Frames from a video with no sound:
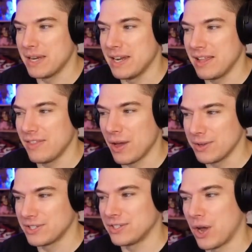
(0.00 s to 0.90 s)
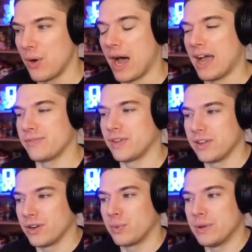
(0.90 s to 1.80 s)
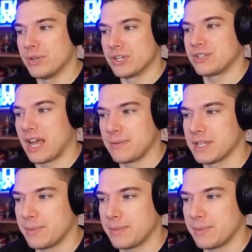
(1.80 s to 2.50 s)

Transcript: in any of those. So I figured we would just time skip